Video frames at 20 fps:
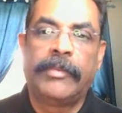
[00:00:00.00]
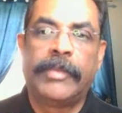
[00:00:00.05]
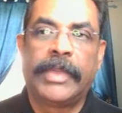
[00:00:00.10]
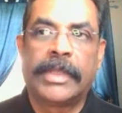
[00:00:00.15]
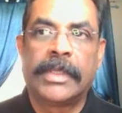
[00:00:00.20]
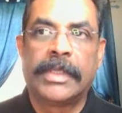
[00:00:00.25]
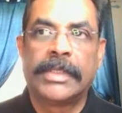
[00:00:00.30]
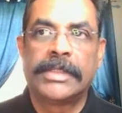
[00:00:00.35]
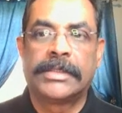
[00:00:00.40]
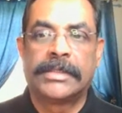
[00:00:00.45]

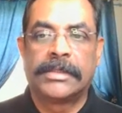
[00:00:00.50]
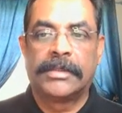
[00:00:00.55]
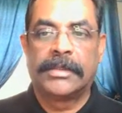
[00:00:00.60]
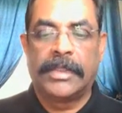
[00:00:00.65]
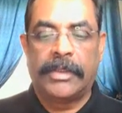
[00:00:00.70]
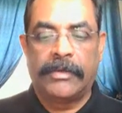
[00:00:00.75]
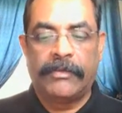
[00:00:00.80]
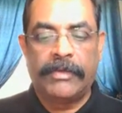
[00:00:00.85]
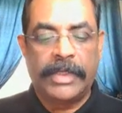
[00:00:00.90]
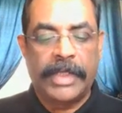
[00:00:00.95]
Because
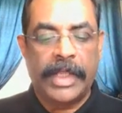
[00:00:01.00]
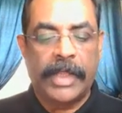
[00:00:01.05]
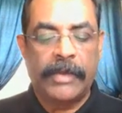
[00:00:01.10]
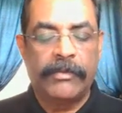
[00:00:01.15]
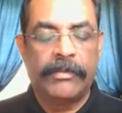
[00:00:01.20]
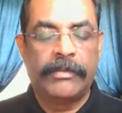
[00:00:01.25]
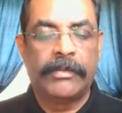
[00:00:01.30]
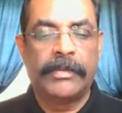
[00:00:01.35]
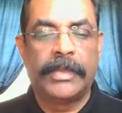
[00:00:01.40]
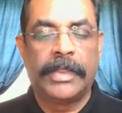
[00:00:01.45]
every
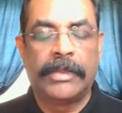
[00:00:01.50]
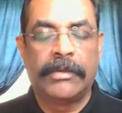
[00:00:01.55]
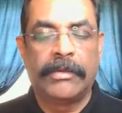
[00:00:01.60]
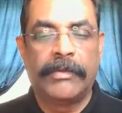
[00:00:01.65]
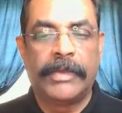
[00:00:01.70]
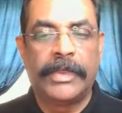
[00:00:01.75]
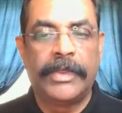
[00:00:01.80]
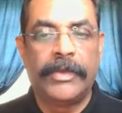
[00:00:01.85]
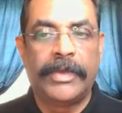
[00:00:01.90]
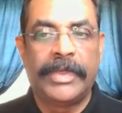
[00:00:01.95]
time
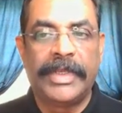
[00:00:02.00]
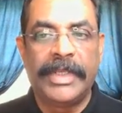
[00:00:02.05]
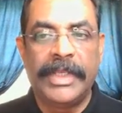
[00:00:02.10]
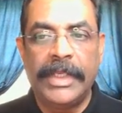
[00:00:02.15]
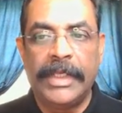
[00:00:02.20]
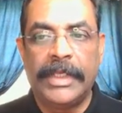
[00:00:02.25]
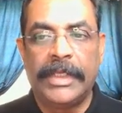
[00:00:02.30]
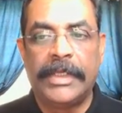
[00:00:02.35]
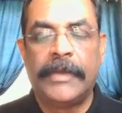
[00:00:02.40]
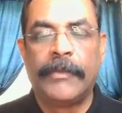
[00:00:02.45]
when you
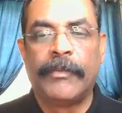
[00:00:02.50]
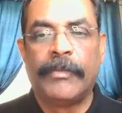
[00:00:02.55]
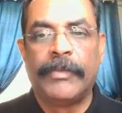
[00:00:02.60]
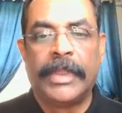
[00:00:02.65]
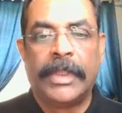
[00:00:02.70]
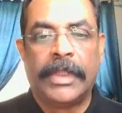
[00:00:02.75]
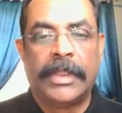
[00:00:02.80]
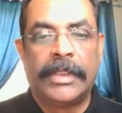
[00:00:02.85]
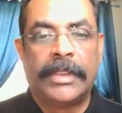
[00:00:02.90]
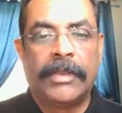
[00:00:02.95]
read,
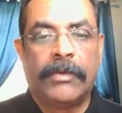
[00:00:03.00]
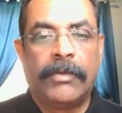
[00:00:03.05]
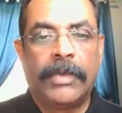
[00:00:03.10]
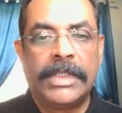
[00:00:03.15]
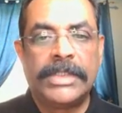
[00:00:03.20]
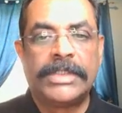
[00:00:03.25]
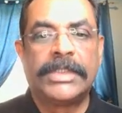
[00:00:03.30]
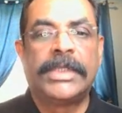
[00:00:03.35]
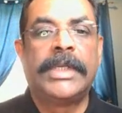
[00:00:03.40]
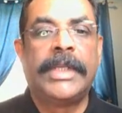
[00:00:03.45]
the
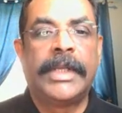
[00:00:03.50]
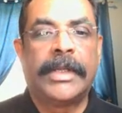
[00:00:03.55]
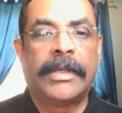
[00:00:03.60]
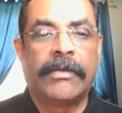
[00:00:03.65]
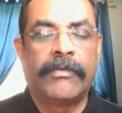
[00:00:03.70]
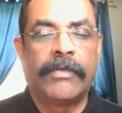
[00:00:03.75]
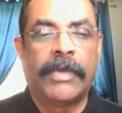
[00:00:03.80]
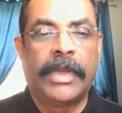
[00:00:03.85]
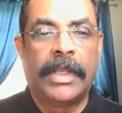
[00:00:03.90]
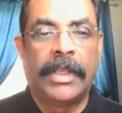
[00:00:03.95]
original data
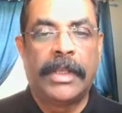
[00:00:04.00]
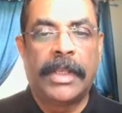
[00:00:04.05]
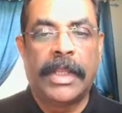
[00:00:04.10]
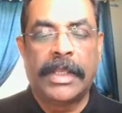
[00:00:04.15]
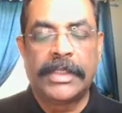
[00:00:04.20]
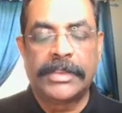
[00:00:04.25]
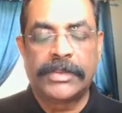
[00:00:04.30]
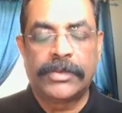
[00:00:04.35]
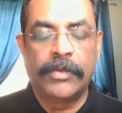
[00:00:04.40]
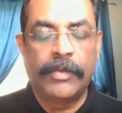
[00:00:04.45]
file
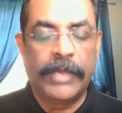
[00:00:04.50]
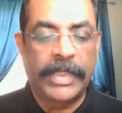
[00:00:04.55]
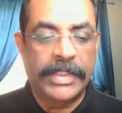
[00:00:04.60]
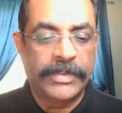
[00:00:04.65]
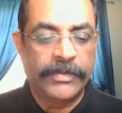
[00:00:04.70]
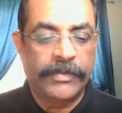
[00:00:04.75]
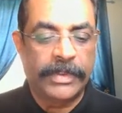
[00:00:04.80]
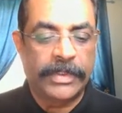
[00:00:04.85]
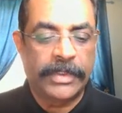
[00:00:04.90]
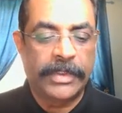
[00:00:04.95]
has to merge
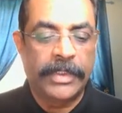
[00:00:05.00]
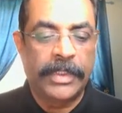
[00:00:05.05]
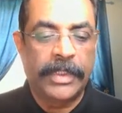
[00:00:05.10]
with